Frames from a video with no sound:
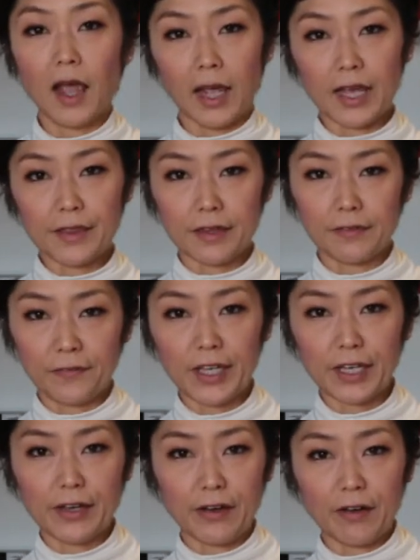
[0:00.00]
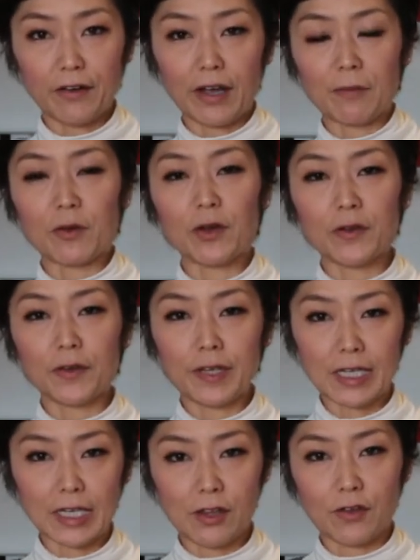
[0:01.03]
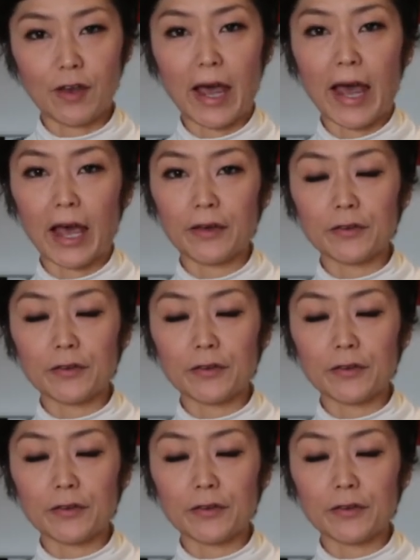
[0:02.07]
In this video, I'm going to teach you how